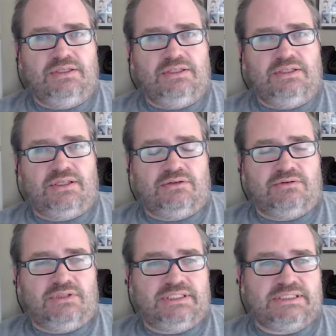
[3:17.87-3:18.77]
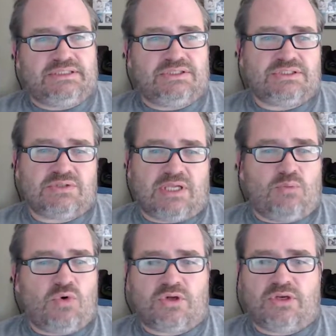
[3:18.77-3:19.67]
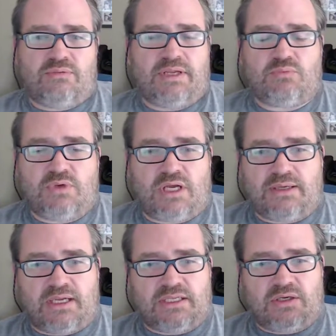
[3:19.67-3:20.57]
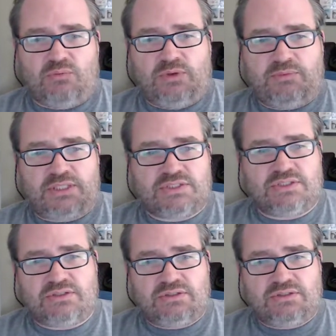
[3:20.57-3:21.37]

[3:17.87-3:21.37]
You know, it's just like walking around. We I, I we went.